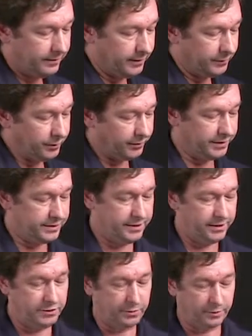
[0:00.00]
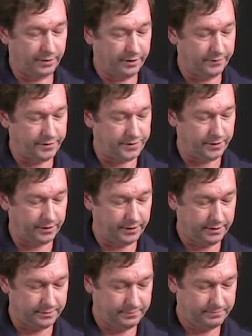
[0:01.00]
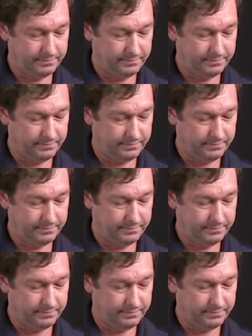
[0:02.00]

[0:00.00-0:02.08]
Then we'll continue around the circuit